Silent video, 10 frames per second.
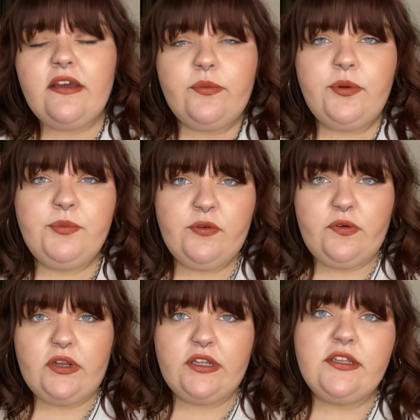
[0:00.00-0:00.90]
We'll move
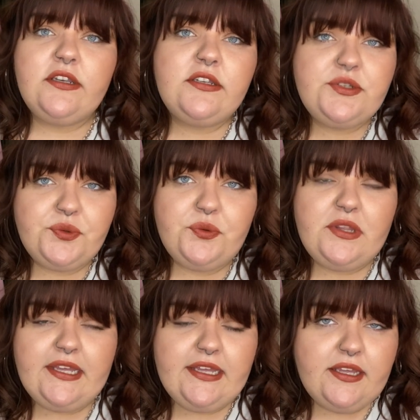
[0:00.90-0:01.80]
on to
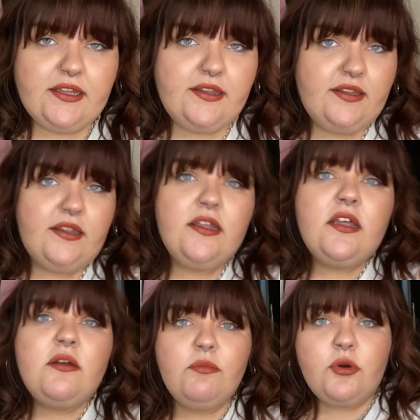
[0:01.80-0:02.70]
the
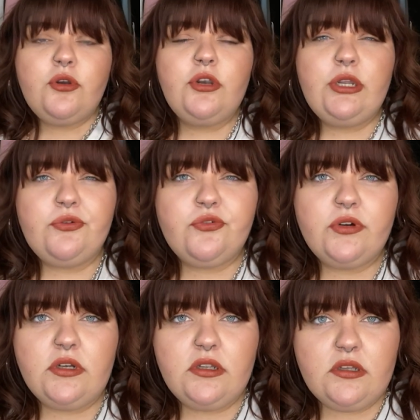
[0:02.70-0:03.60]
more
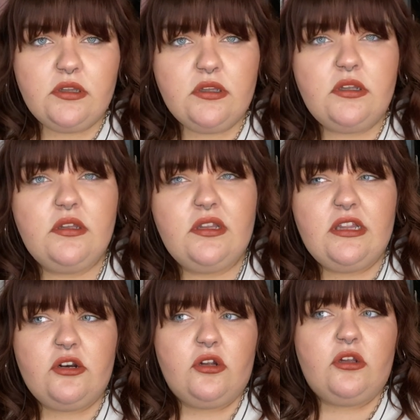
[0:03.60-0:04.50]
neutral, a
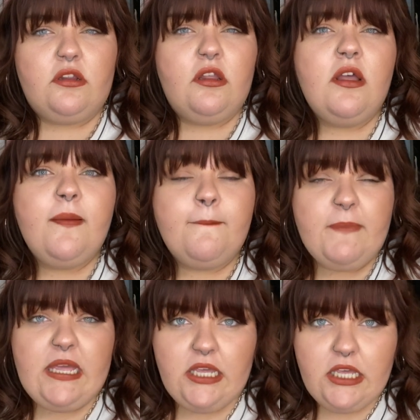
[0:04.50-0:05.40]
little
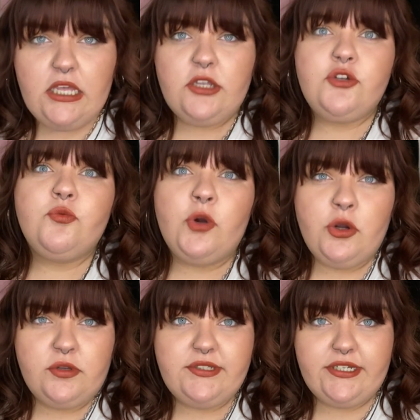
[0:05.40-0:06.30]
pinkish,
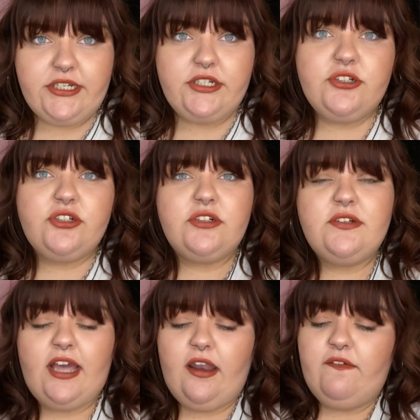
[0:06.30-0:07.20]
rosish
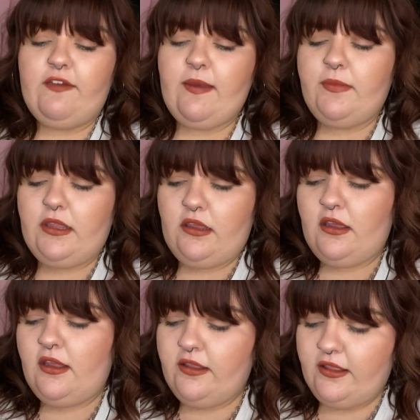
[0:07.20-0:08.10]
kind of family.
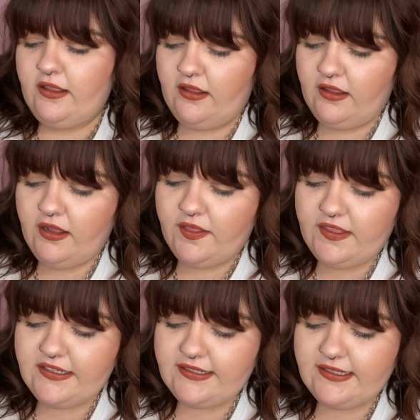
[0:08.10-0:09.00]

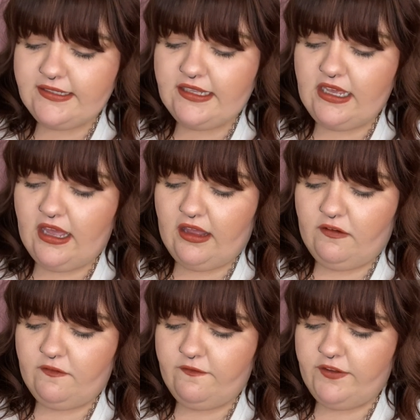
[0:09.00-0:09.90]
This is the
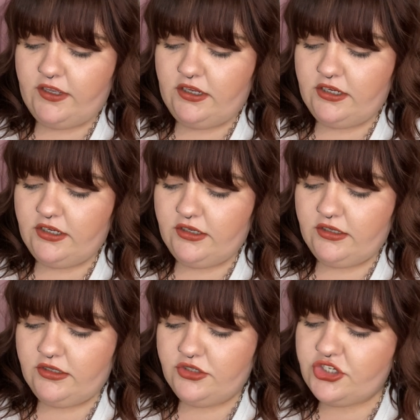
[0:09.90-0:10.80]
e.l.f.
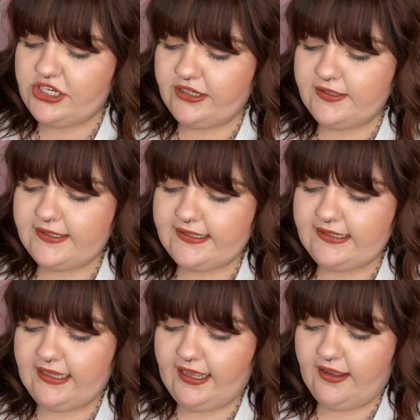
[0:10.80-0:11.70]
Sheer
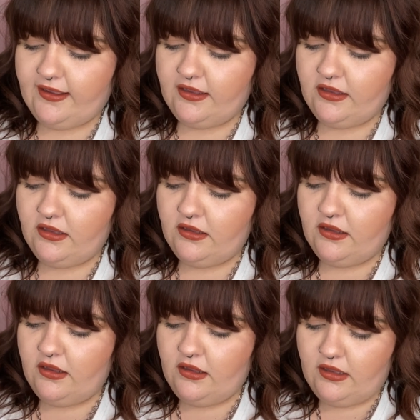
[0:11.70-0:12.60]
Slick
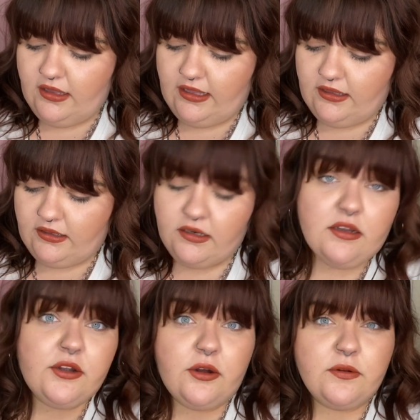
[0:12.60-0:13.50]
in
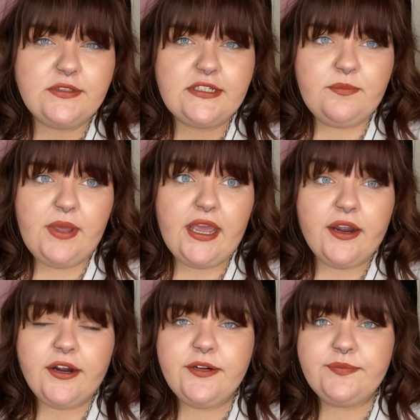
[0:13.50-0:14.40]
golden
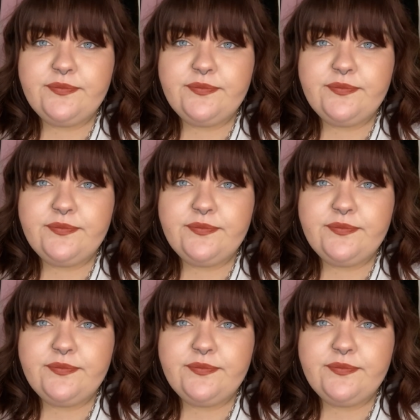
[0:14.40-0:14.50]
pear.